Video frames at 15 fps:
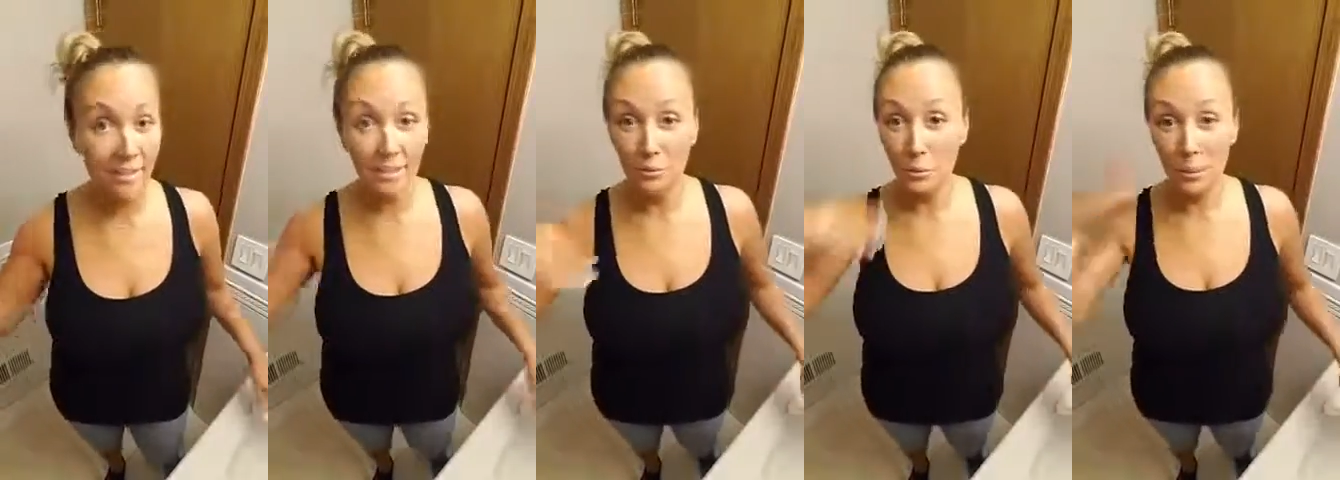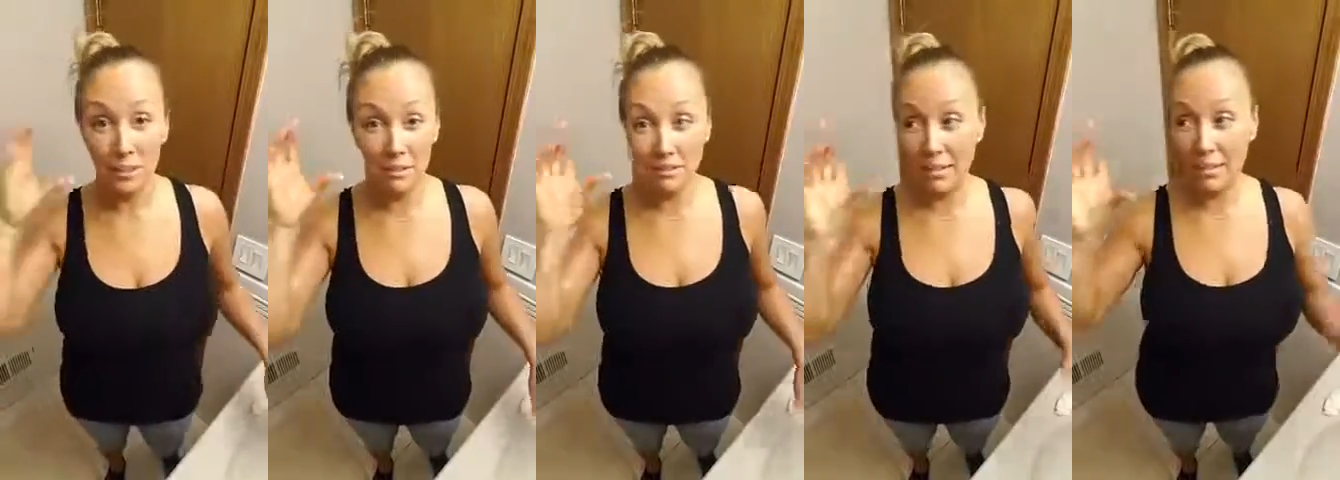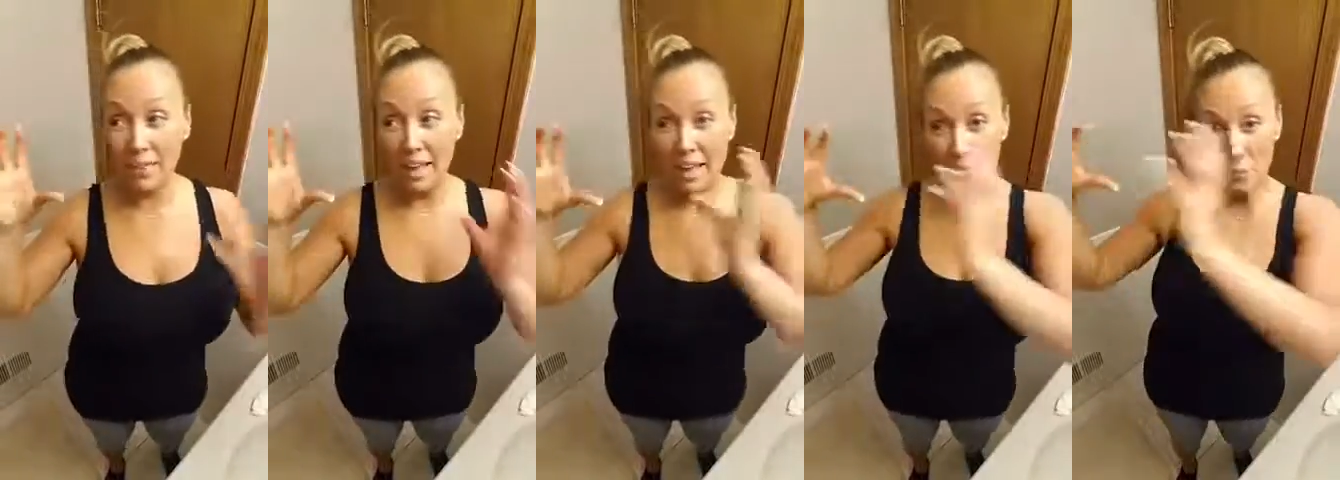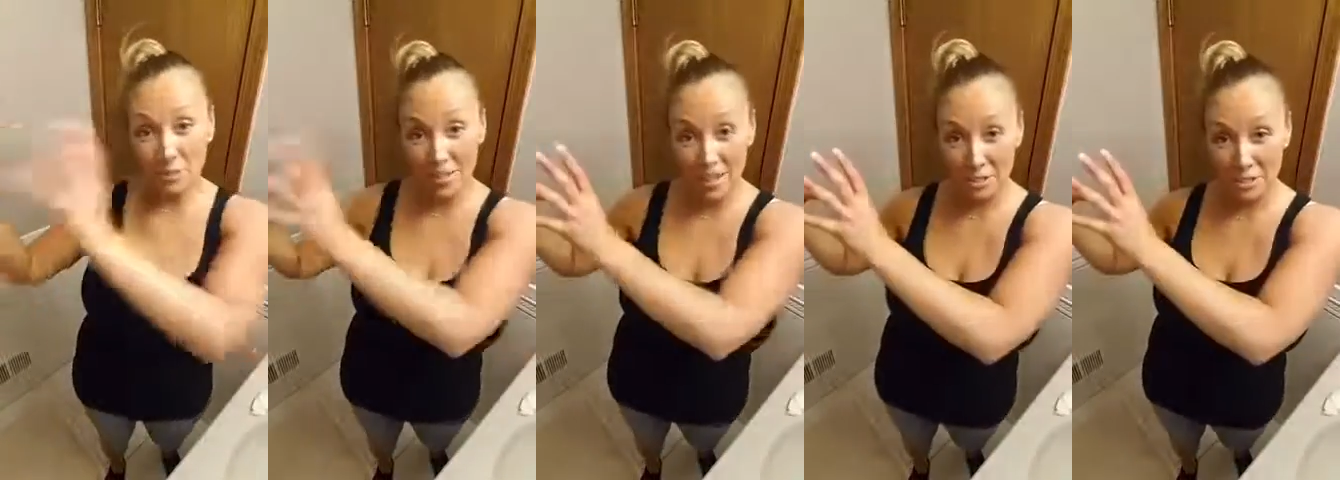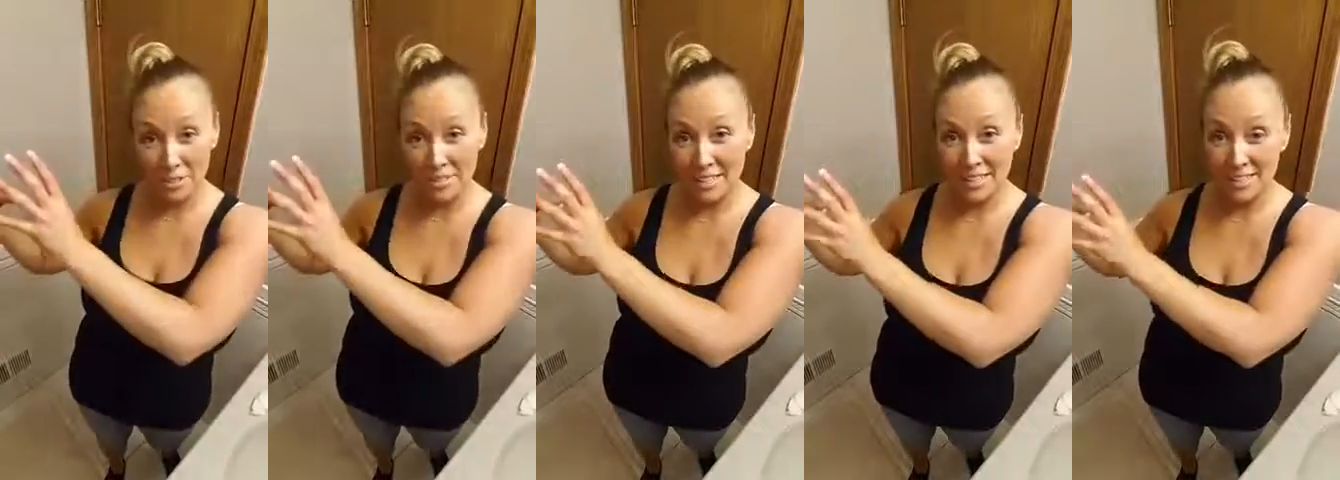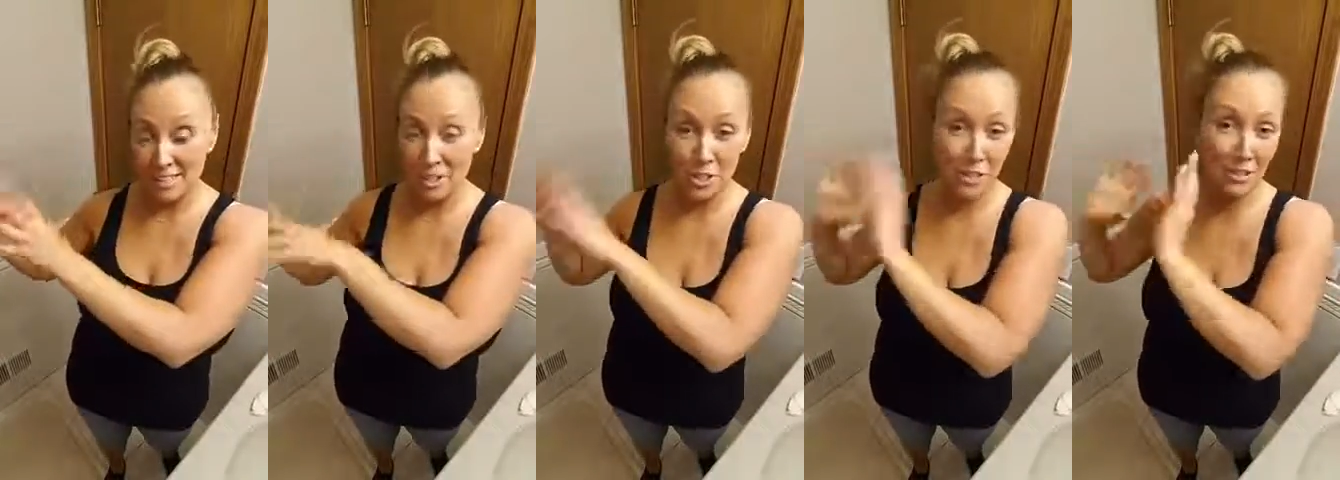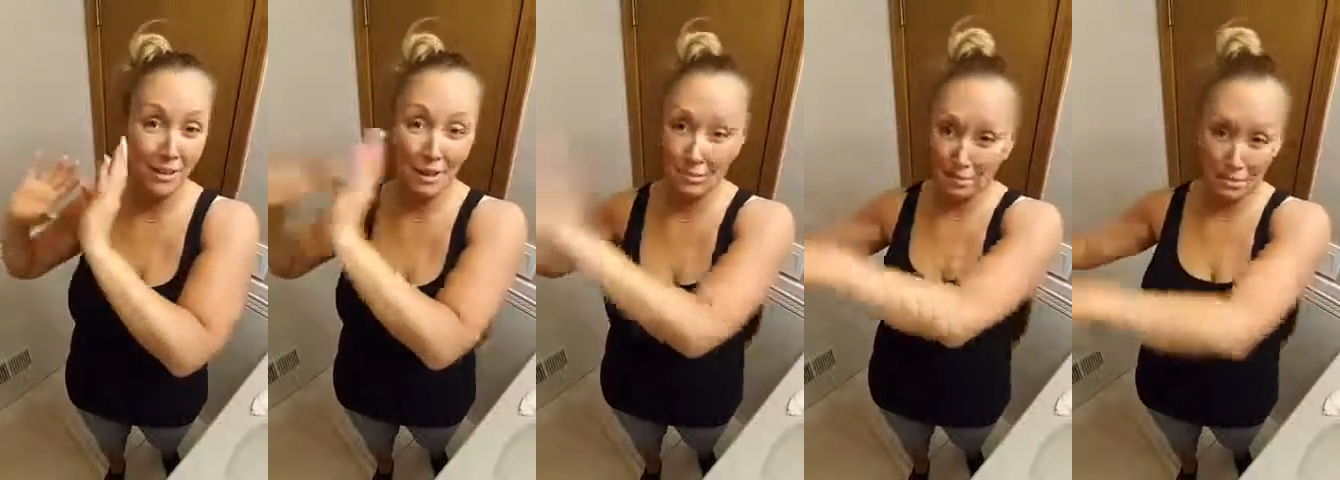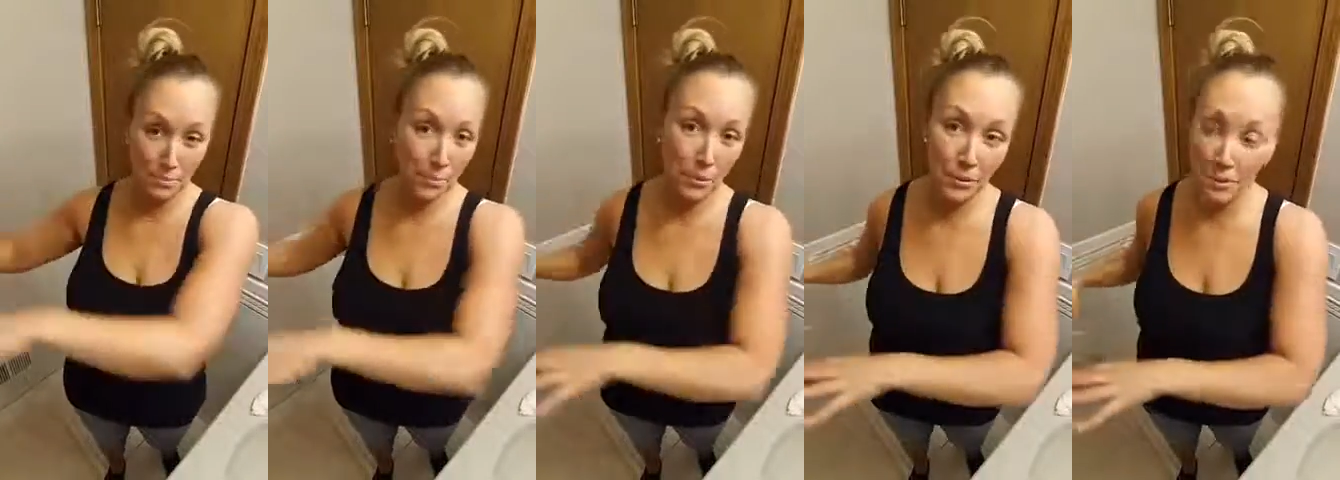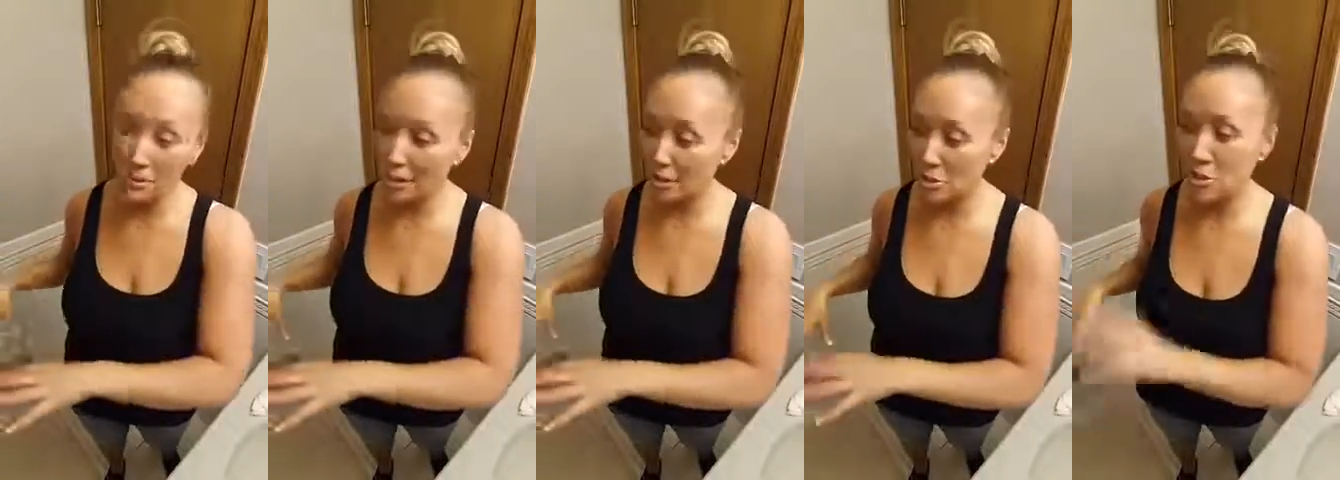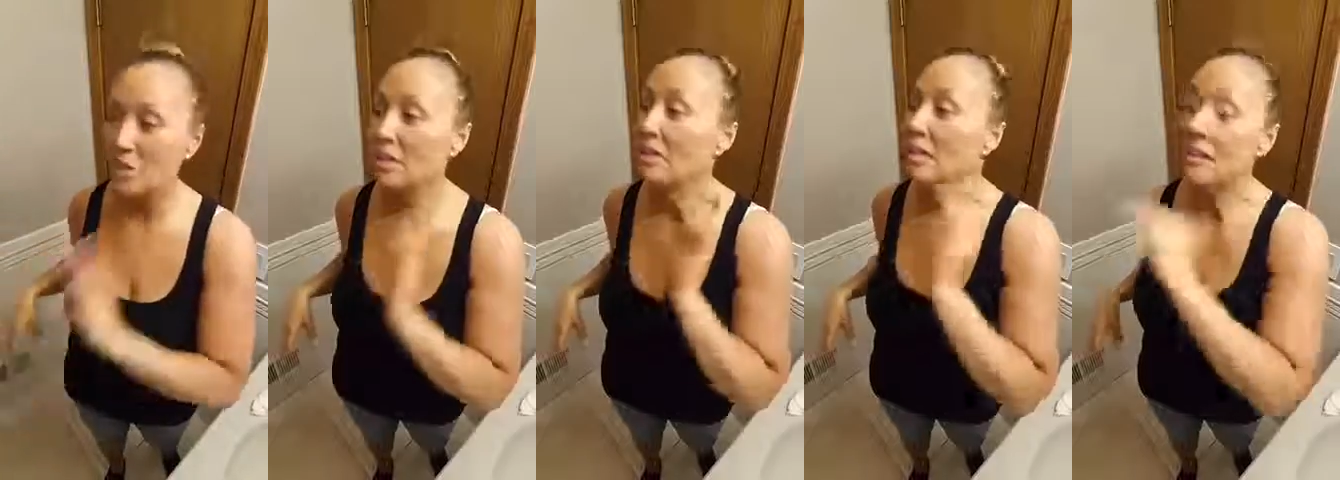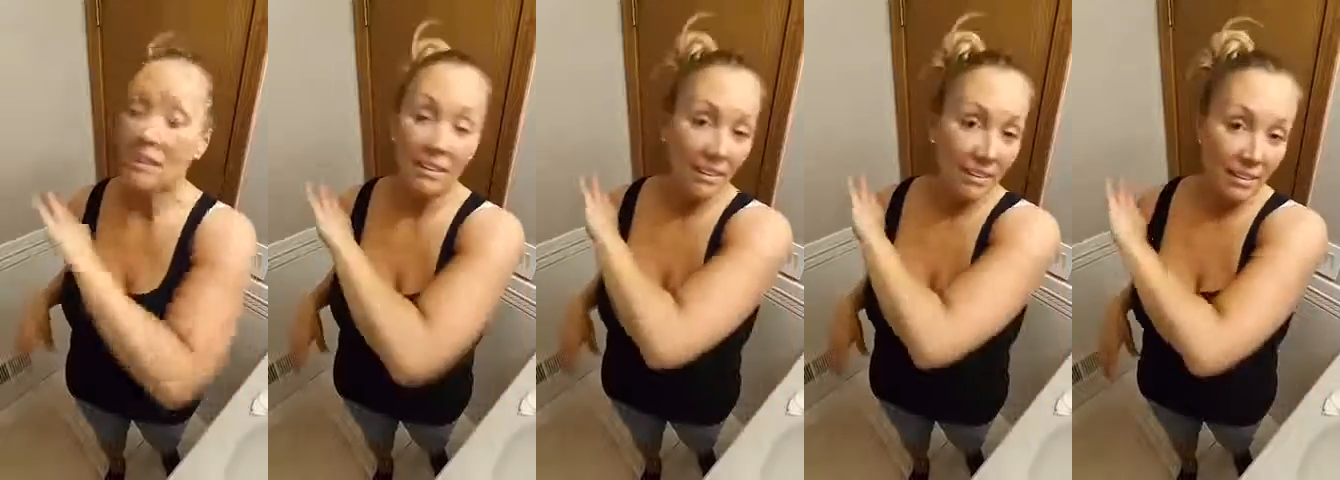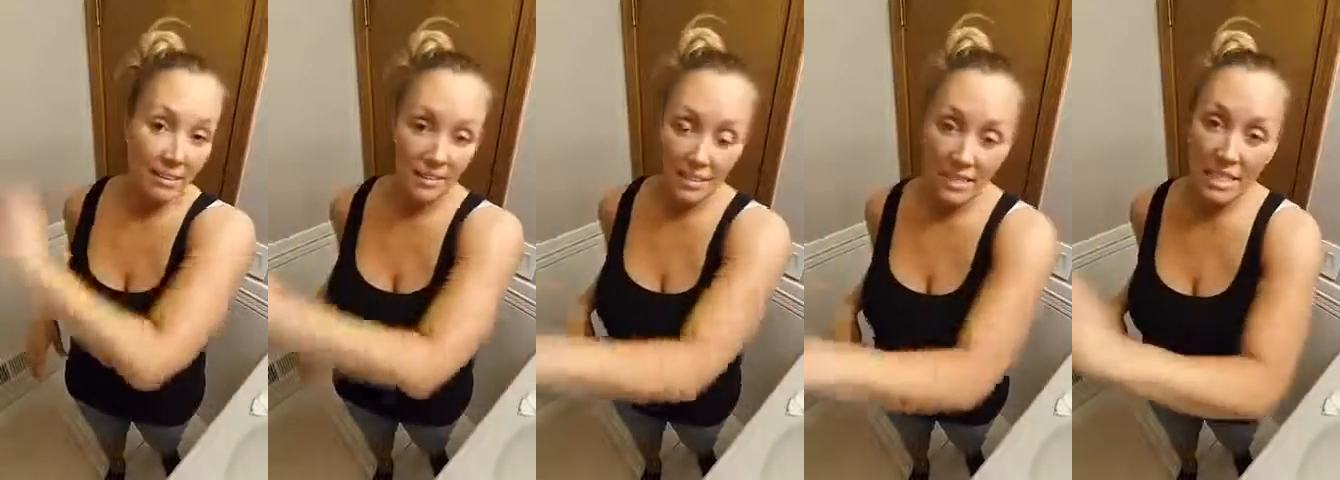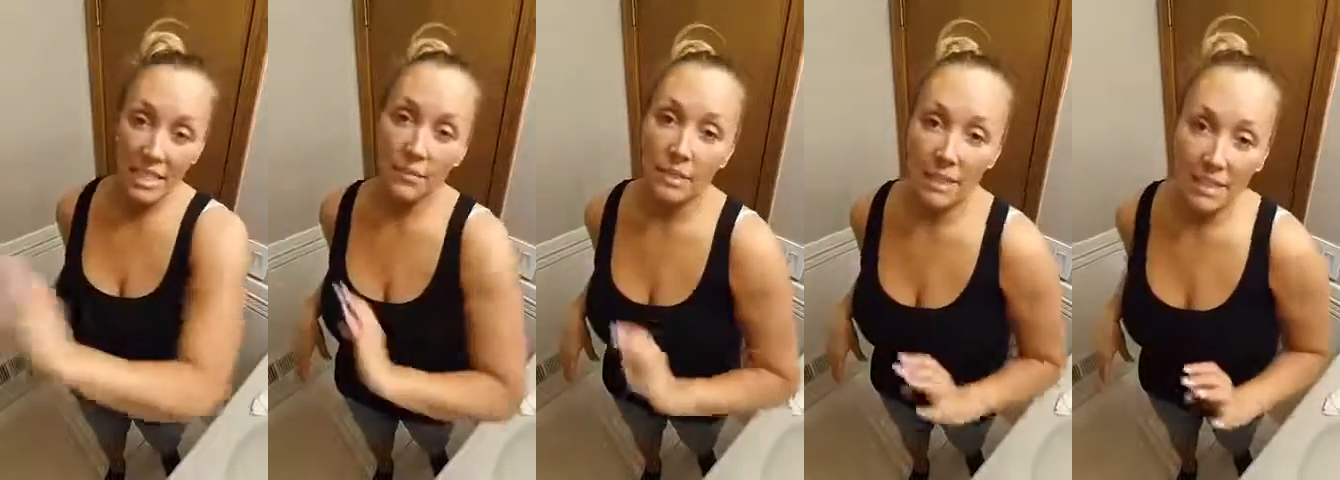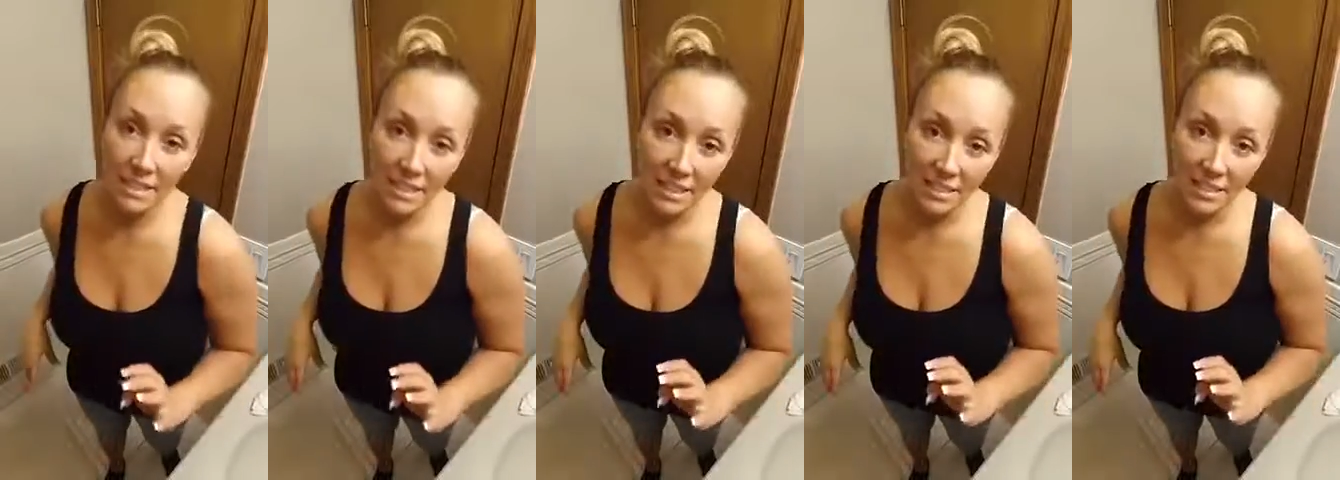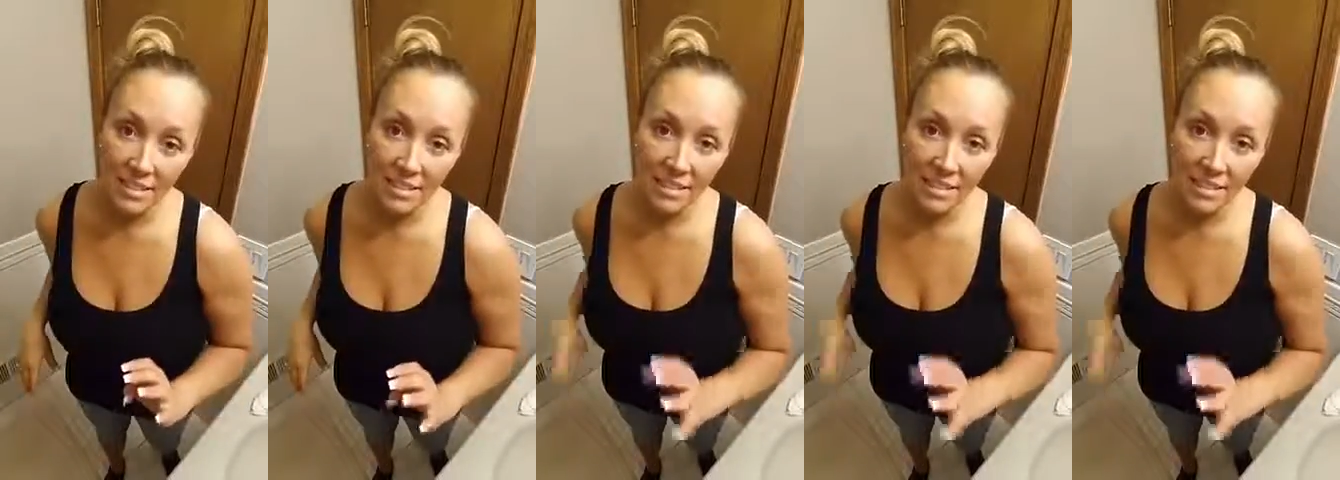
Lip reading: well, that one exercise session, it was pretty much doesn't even exist.